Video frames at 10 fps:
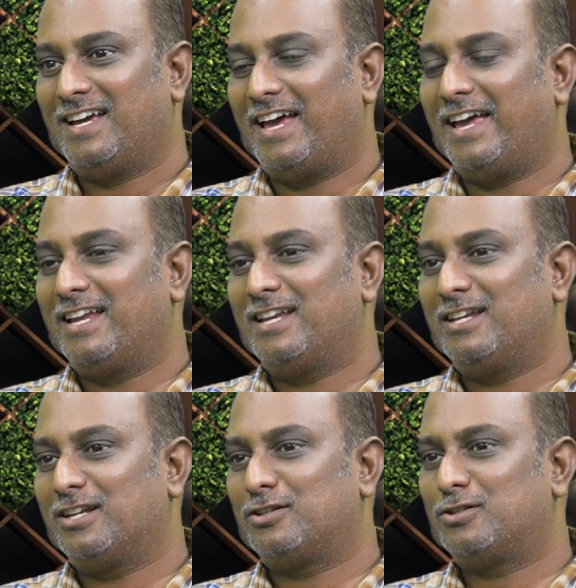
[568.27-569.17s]

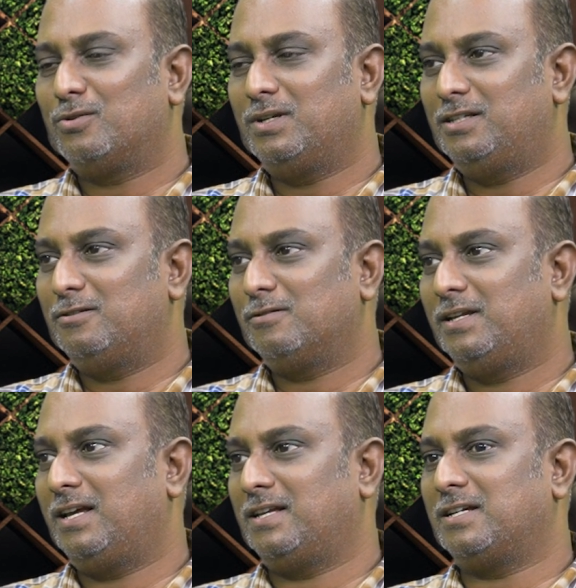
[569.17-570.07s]
And slowly,
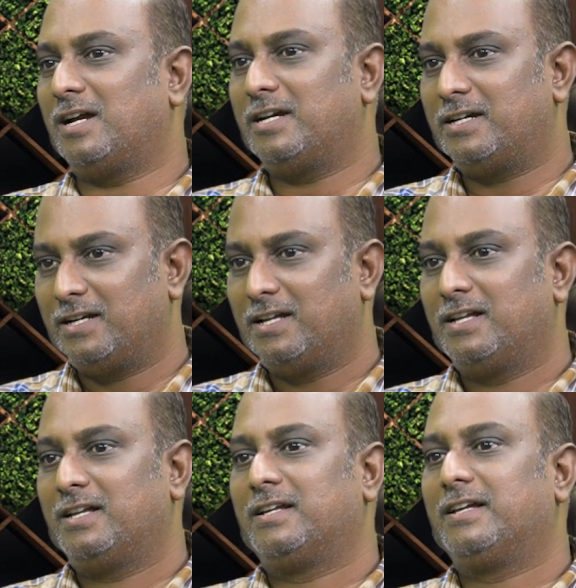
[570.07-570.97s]
slowly, I started
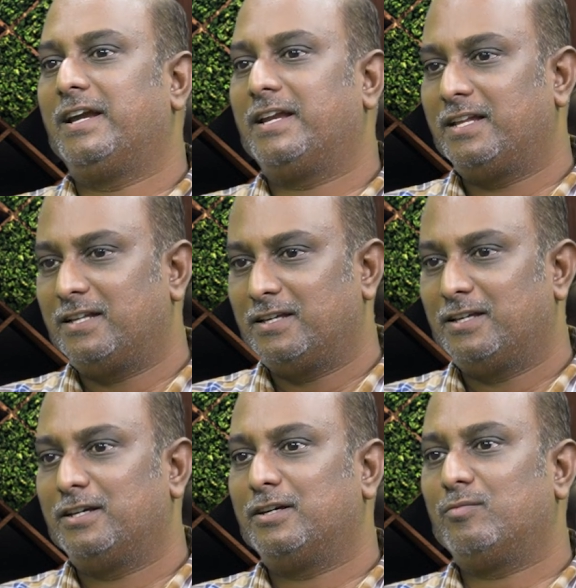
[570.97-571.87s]
getting
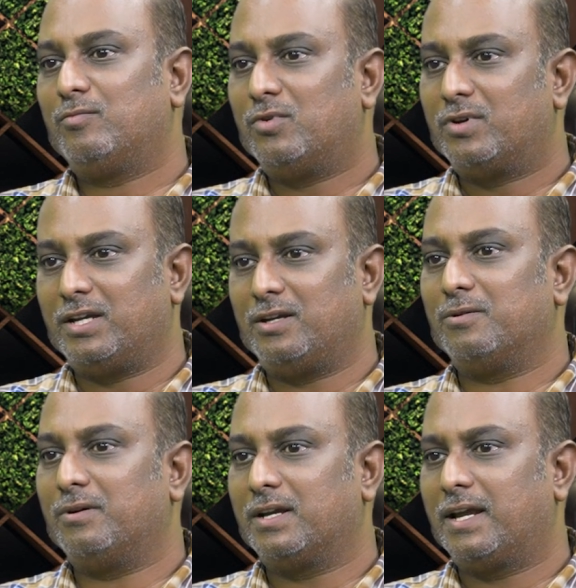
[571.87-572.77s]
more into it.